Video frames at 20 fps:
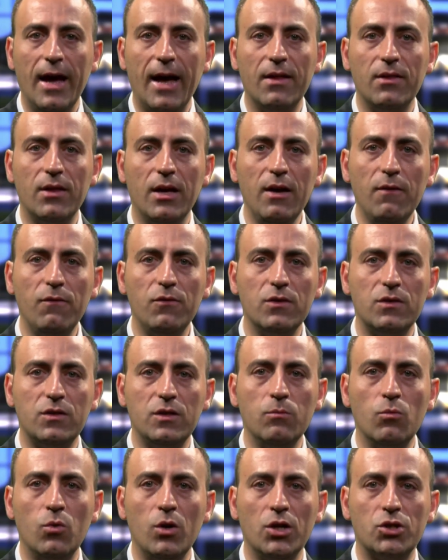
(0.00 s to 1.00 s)
and if the
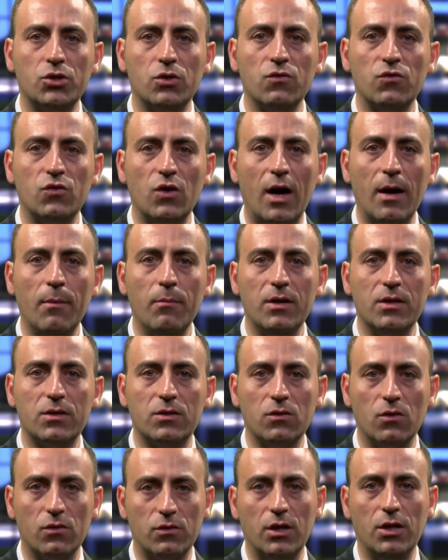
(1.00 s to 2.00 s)
simulation time is
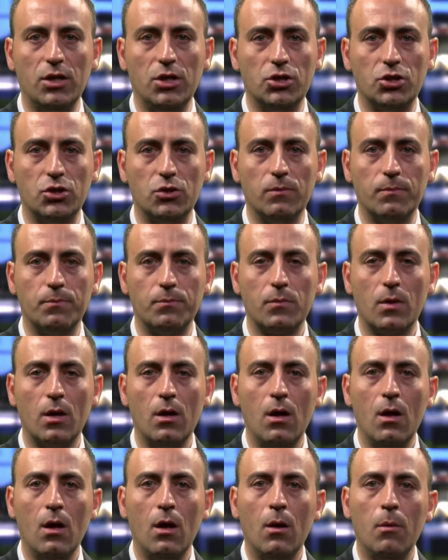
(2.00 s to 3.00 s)
not an issue.
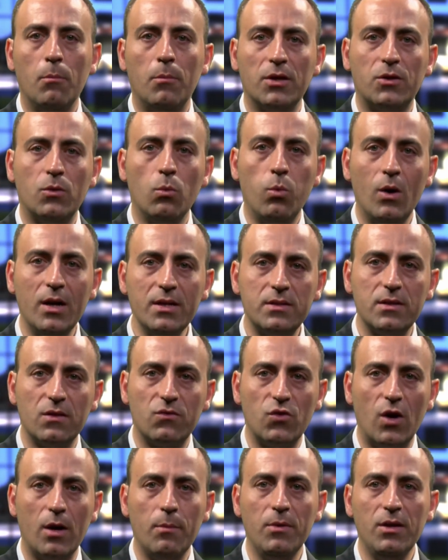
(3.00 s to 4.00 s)
But once a
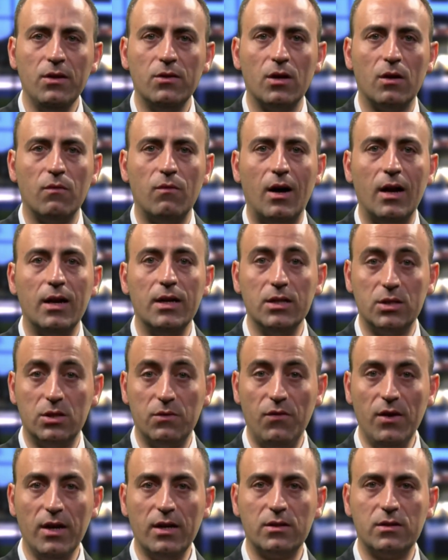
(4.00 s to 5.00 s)
time interval is
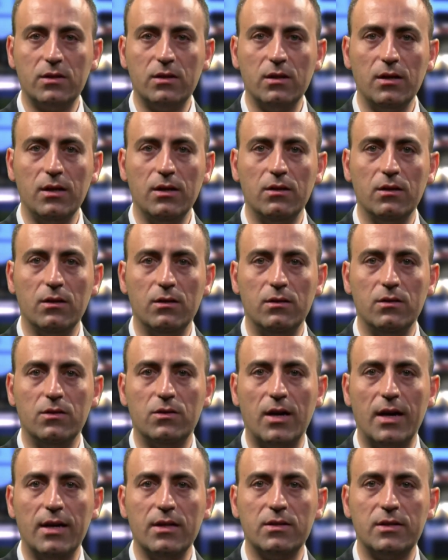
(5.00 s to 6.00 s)
fixed in the
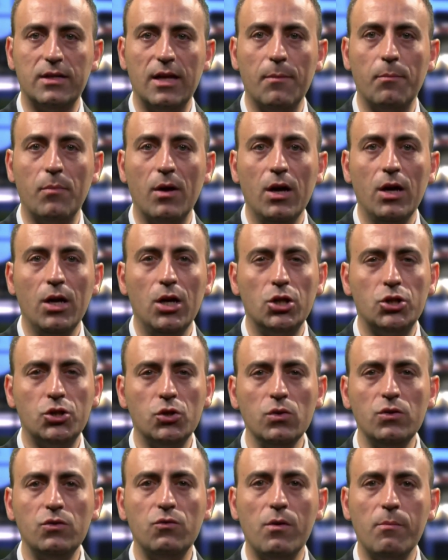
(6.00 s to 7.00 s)
design step, it
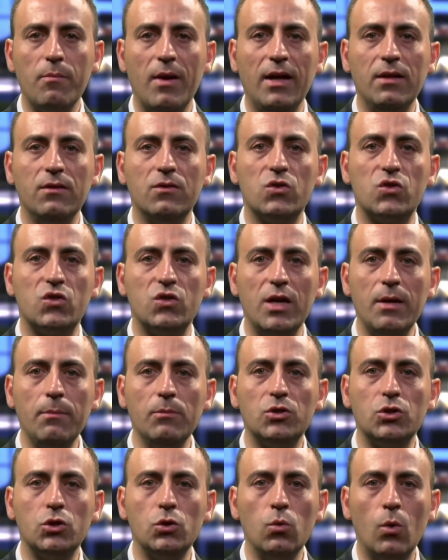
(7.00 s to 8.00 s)
should remain the same
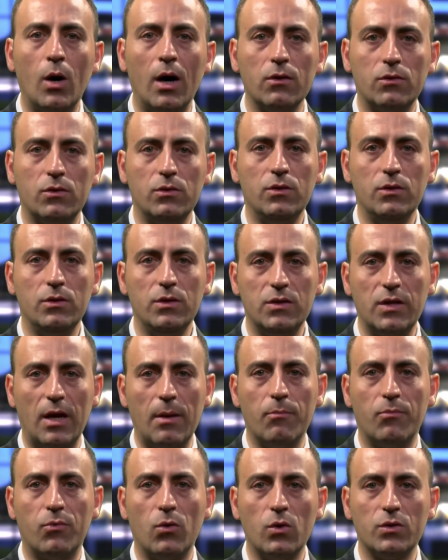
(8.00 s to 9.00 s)
throughout the
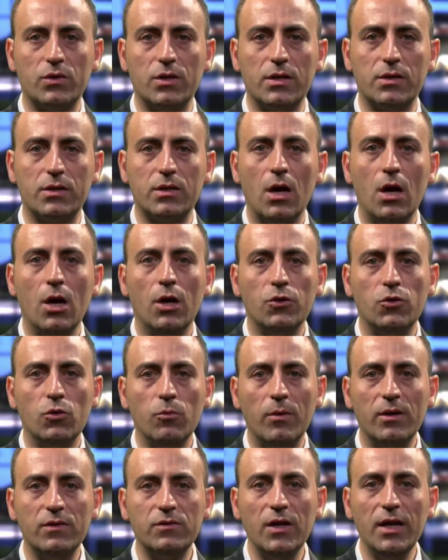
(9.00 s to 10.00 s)
design process to
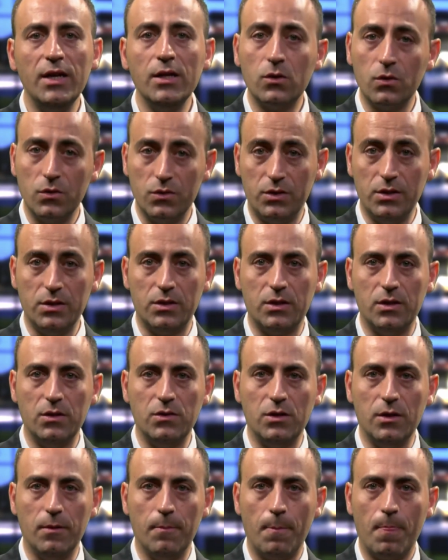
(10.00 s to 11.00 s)
maintain
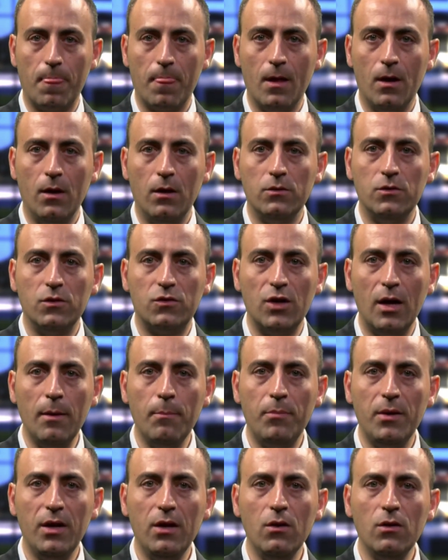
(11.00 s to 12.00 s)
consistency. The
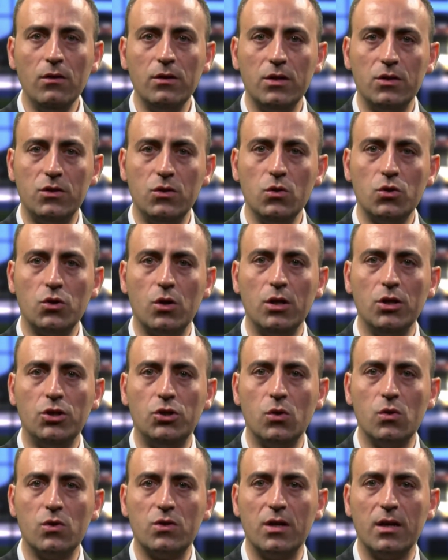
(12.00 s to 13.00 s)
time period is usually
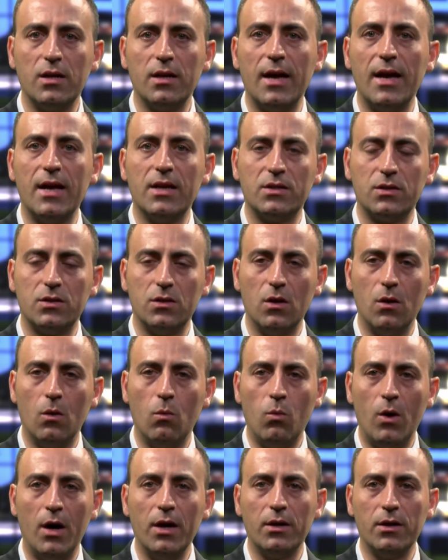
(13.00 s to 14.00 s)
chosen as a
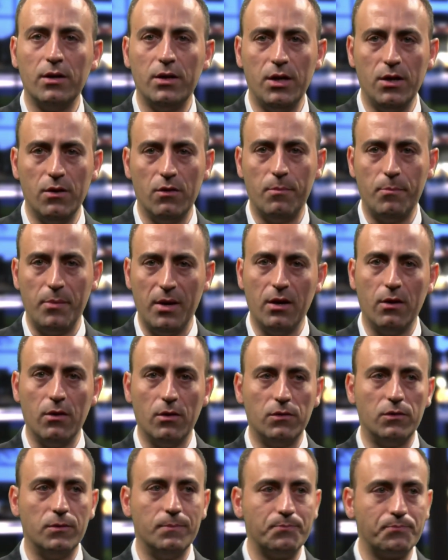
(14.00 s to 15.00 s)
1 year period.